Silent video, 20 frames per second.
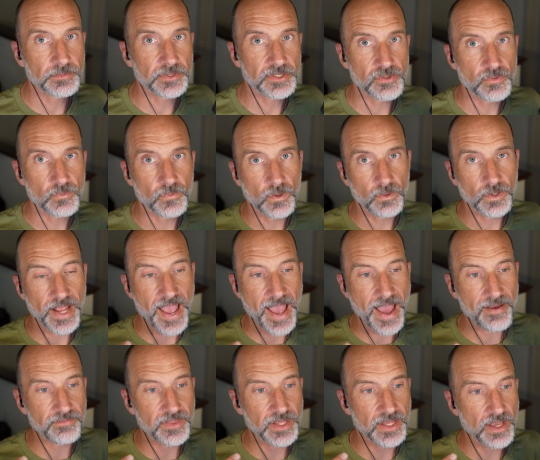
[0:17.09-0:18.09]
but you won't
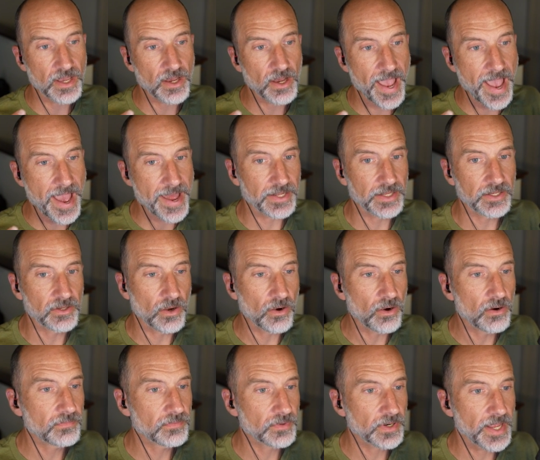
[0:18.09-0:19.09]
have the added
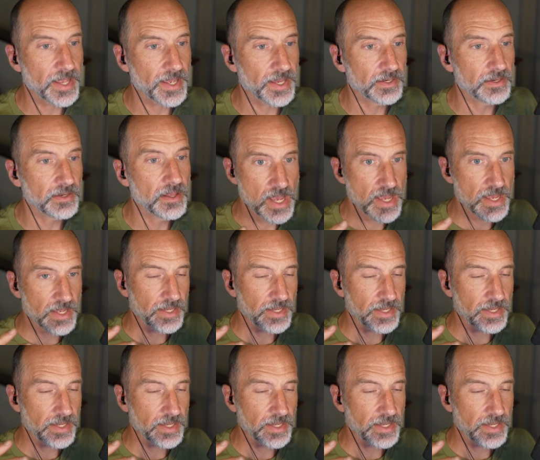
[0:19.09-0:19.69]
overhead.